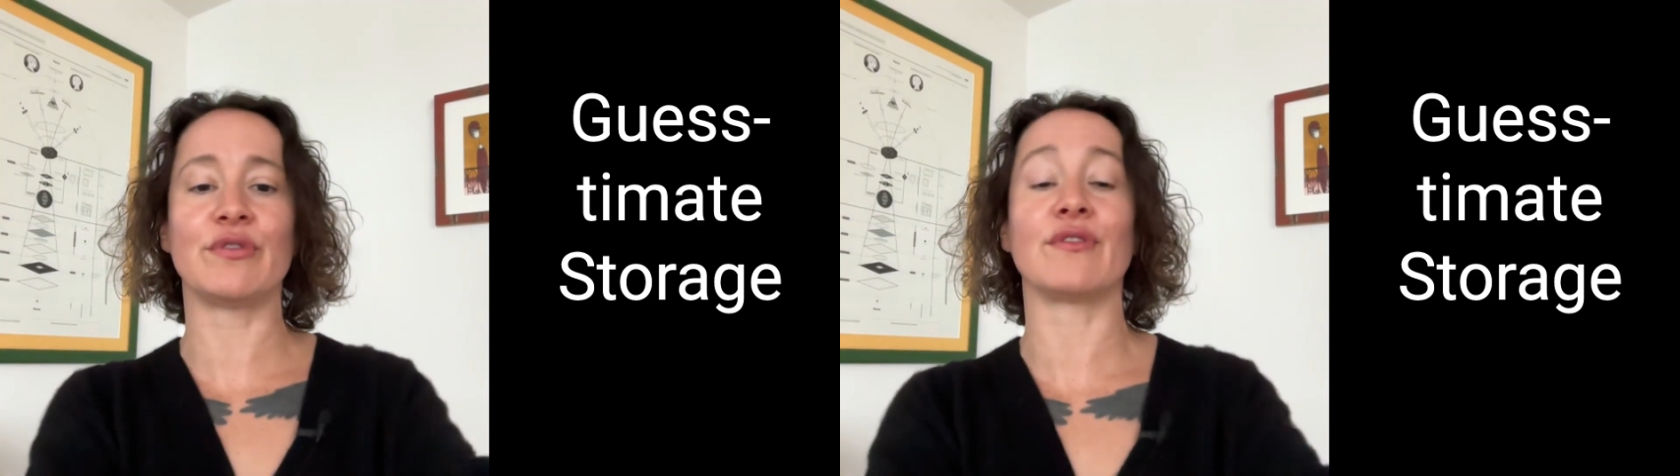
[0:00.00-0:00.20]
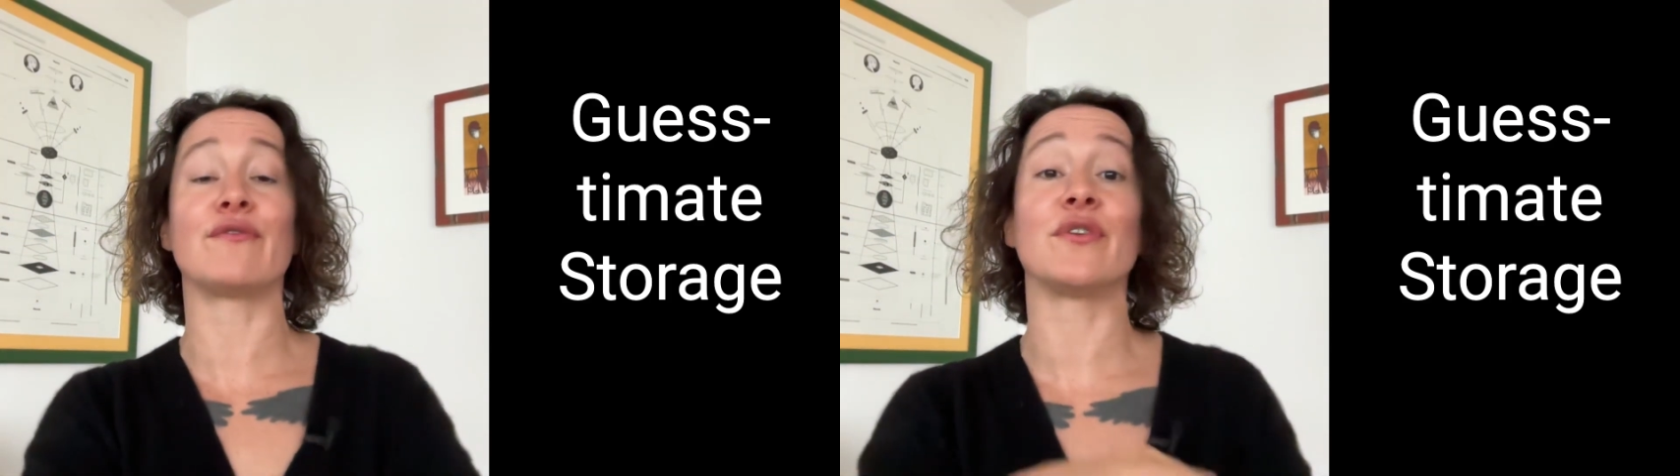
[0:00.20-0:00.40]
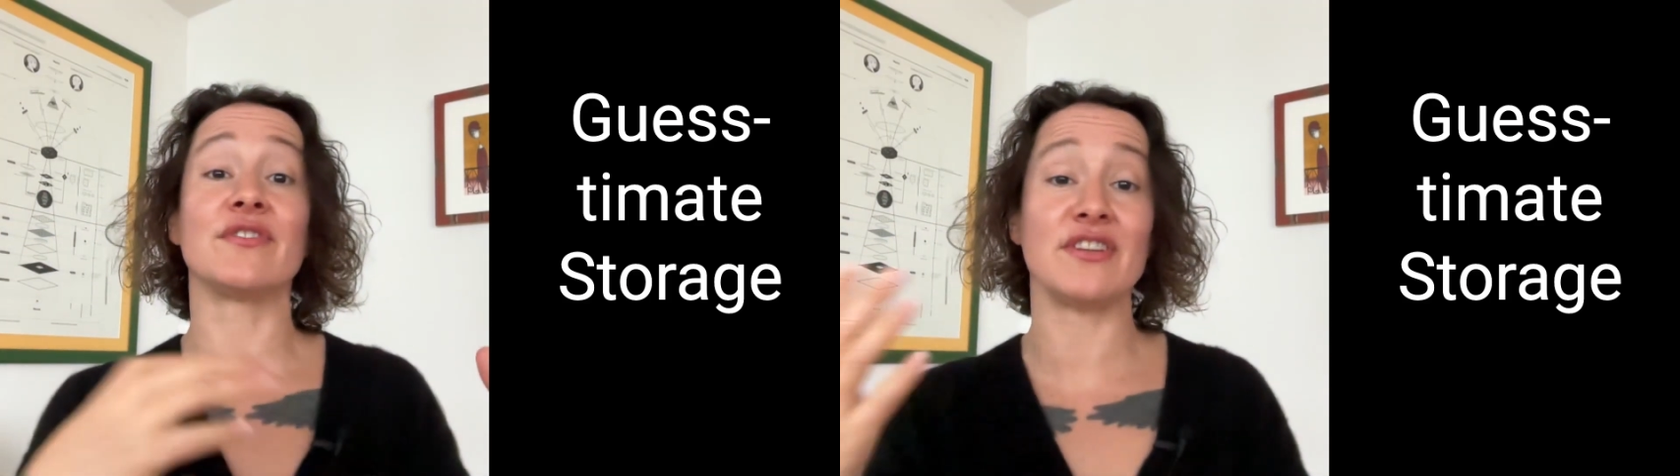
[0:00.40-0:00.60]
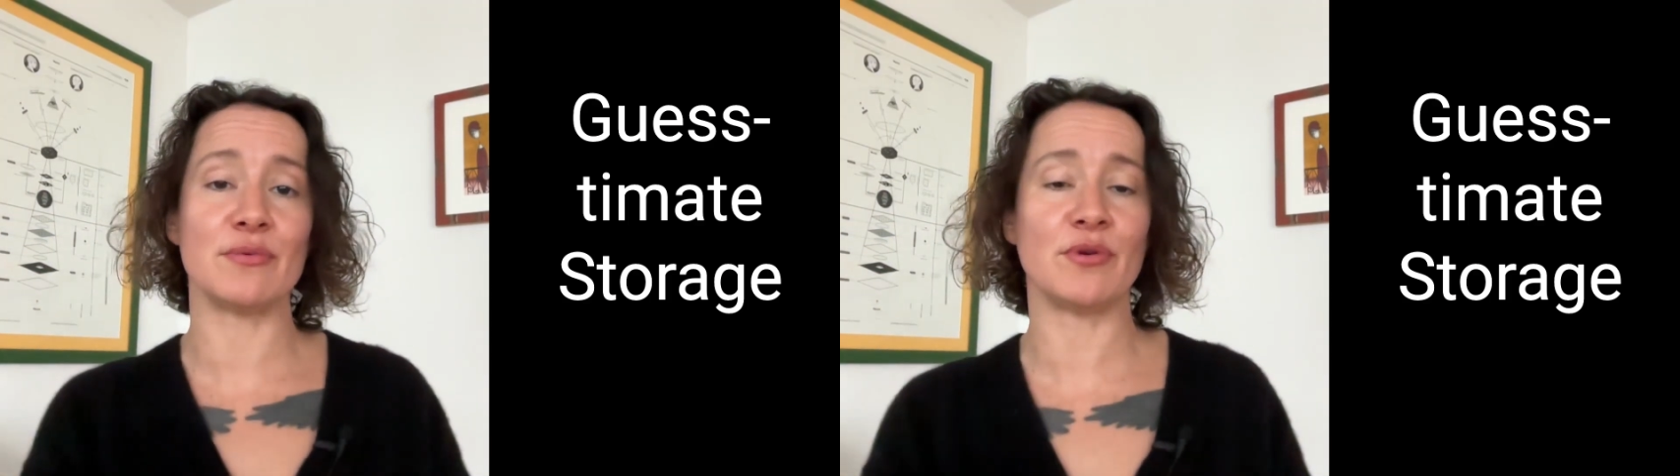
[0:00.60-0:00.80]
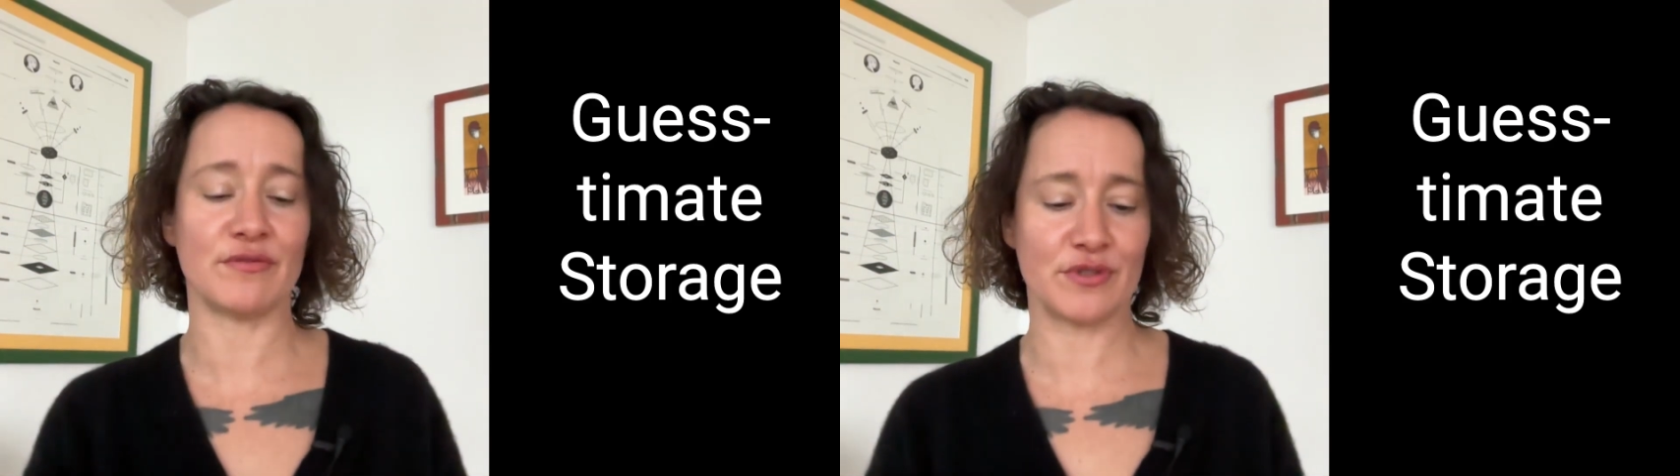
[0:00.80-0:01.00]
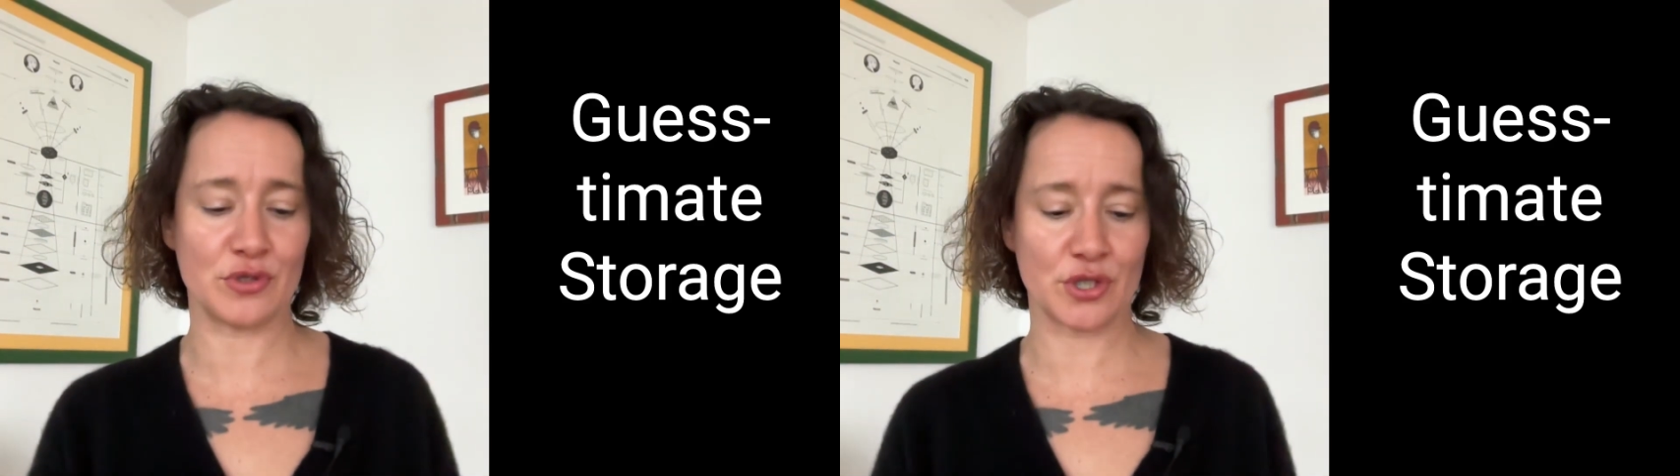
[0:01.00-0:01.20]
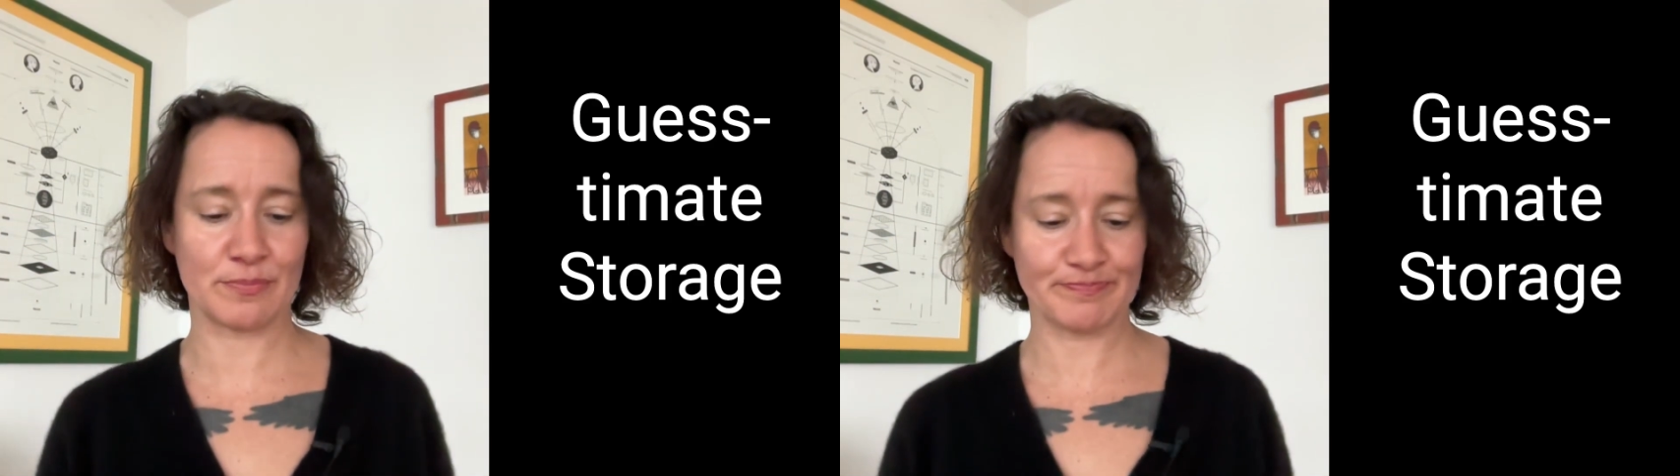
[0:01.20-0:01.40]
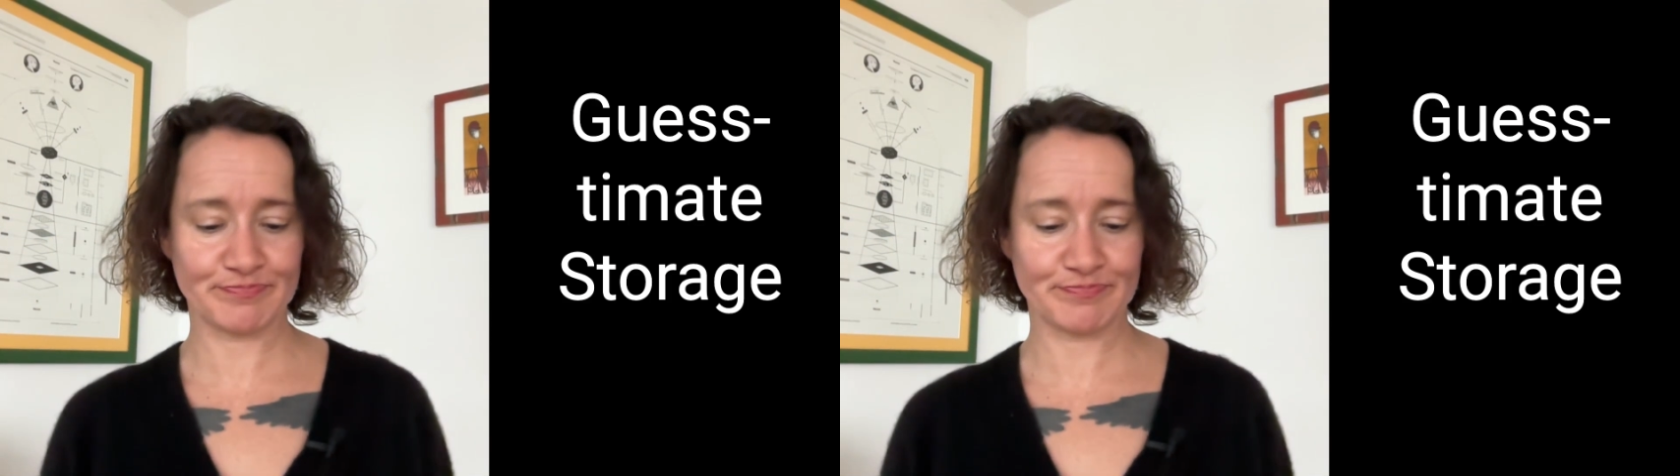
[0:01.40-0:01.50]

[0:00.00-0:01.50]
the foreseeable future.